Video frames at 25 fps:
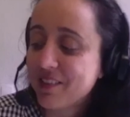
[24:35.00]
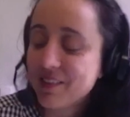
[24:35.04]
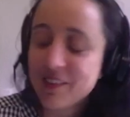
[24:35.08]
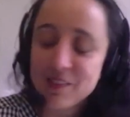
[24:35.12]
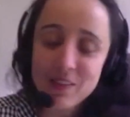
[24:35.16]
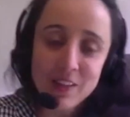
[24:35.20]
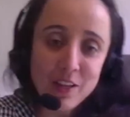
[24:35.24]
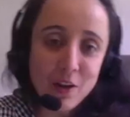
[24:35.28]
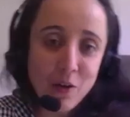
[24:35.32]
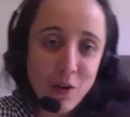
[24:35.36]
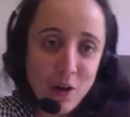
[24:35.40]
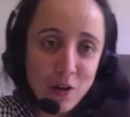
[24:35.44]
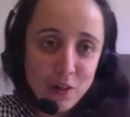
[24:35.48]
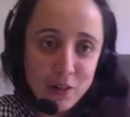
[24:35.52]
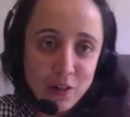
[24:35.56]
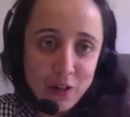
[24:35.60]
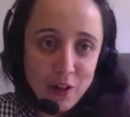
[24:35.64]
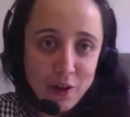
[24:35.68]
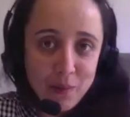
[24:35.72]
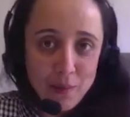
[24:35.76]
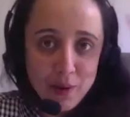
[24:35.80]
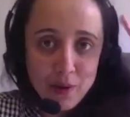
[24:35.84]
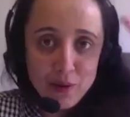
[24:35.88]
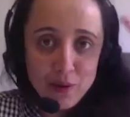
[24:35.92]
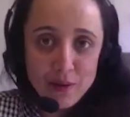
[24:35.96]
like a lot
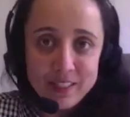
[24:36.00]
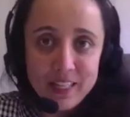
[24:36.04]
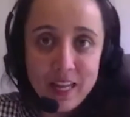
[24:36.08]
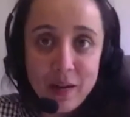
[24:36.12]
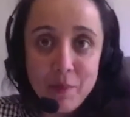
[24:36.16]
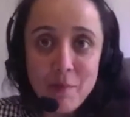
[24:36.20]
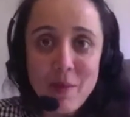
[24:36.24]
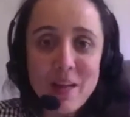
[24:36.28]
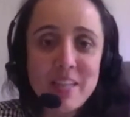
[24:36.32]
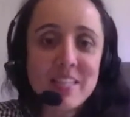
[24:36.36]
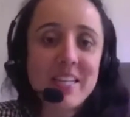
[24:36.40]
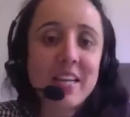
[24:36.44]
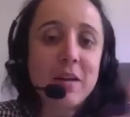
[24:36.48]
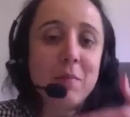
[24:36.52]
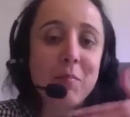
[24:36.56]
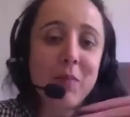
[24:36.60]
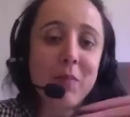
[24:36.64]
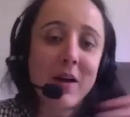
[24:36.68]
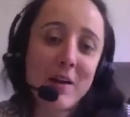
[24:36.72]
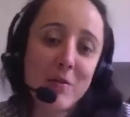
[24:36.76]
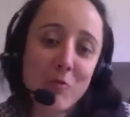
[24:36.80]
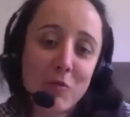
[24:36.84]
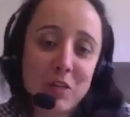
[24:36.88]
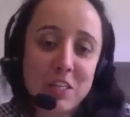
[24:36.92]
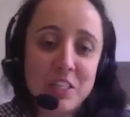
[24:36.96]
about segmenting by
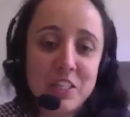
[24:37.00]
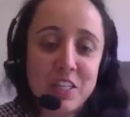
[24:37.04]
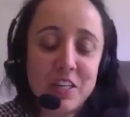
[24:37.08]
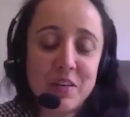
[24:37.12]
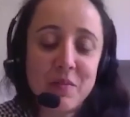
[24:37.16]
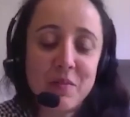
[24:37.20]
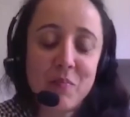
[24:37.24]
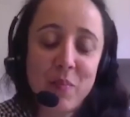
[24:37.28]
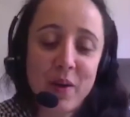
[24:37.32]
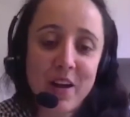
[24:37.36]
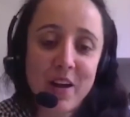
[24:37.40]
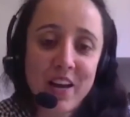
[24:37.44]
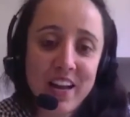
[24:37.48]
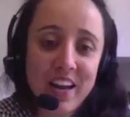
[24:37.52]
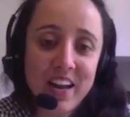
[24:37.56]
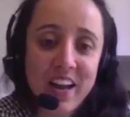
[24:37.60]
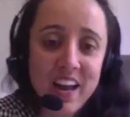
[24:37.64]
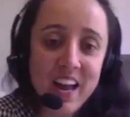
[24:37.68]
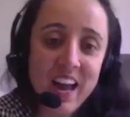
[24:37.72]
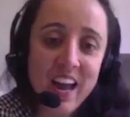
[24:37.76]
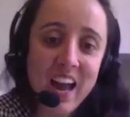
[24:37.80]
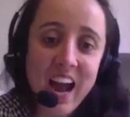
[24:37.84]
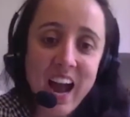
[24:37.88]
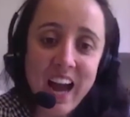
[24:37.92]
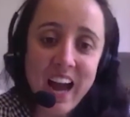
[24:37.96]
region, but
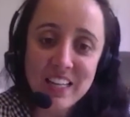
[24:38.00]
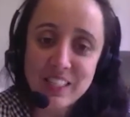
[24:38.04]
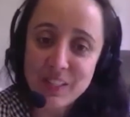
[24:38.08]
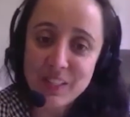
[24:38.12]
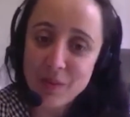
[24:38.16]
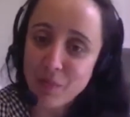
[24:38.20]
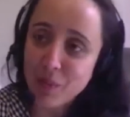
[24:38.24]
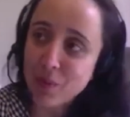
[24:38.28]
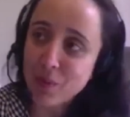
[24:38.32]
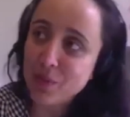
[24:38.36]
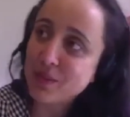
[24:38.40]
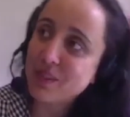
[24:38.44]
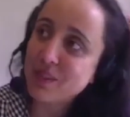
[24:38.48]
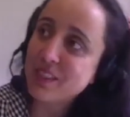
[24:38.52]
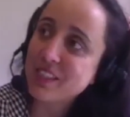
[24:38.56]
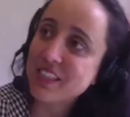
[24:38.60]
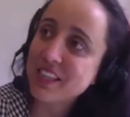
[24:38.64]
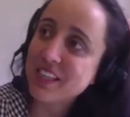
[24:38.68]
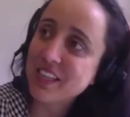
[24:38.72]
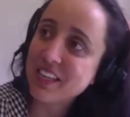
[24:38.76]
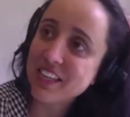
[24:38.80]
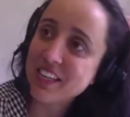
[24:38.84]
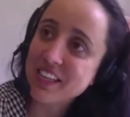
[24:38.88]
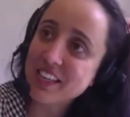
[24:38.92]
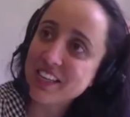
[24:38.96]
I suppose
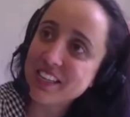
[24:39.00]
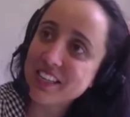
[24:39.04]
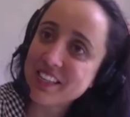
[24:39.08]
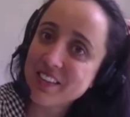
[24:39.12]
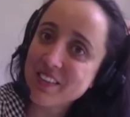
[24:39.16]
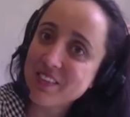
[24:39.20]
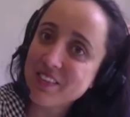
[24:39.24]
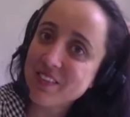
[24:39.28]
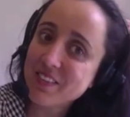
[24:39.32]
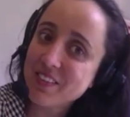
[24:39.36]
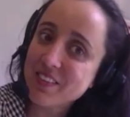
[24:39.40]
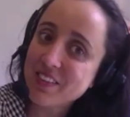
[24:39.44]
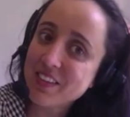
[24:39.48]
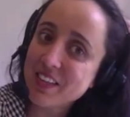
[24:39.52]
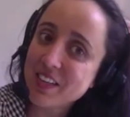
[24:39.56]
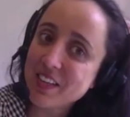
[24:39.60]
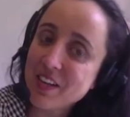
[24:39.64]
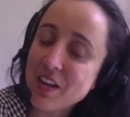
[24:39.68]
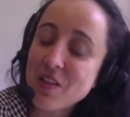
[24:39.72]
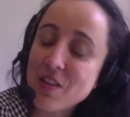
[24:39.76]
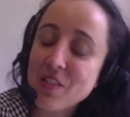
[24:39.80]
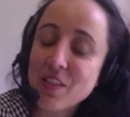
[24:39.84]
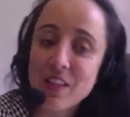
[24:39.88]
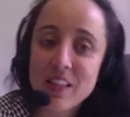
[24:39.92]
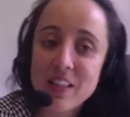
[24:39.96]
in
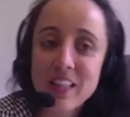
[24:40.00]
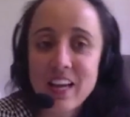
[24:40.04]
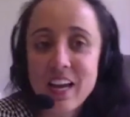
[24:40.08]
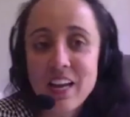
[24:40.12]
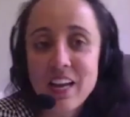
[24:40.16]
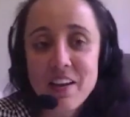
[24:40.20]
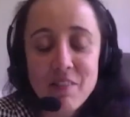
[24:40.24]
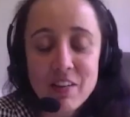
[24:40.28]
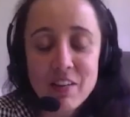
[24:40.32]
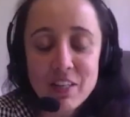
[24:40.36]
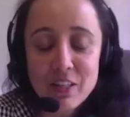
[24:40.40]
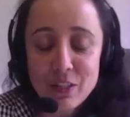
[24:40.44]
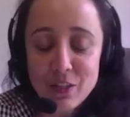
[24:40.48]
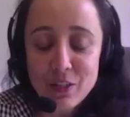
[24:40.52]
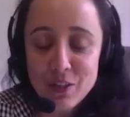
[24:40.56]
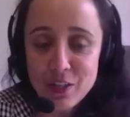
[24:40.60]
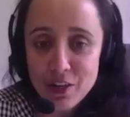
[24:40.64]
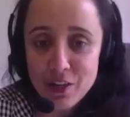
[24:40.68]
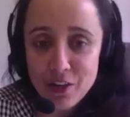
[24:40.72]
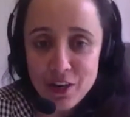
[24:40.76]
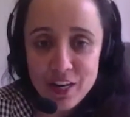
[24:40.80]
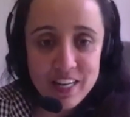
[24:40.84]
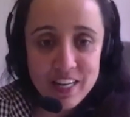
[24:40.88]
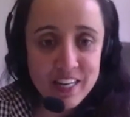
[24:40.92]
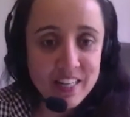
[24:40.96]
the kind of industry you're
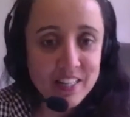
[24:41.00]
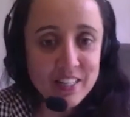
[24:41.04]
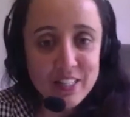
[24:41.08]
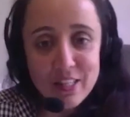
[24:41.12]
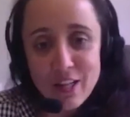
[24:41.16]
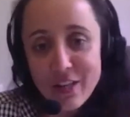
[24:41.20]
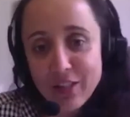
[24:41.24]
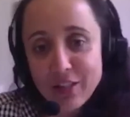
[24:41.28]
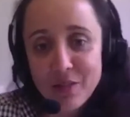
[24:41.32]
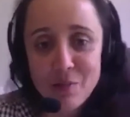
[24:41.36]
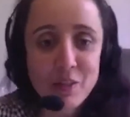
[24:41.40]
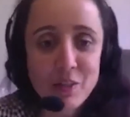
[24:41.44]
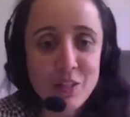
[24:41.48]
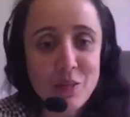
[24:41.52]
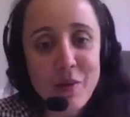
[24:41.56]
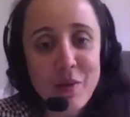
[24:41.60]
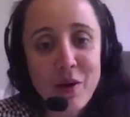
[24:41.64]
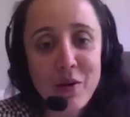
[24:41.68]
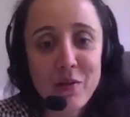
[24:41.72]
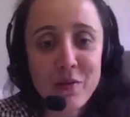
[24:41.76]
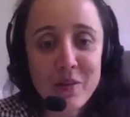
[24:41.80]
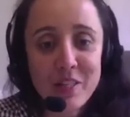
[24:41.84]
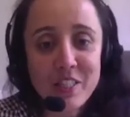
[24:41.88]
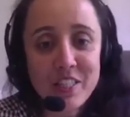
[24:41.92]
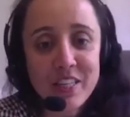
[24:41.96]
in, it's not so much about
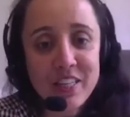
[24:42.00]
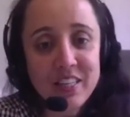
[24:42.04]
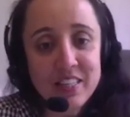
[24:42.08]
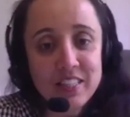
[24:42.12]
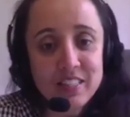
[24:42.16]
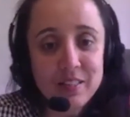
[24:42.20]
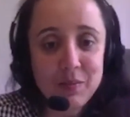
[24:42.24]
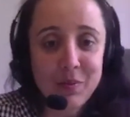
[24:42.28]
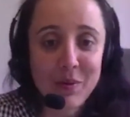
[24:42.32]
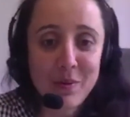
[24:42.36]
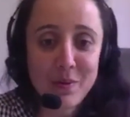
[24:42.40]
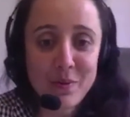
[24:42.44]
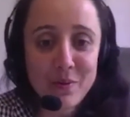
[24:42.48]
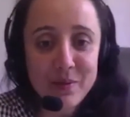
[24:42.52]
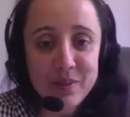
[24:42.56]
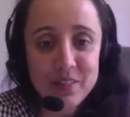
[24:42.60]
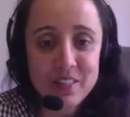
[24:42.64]
region. It's about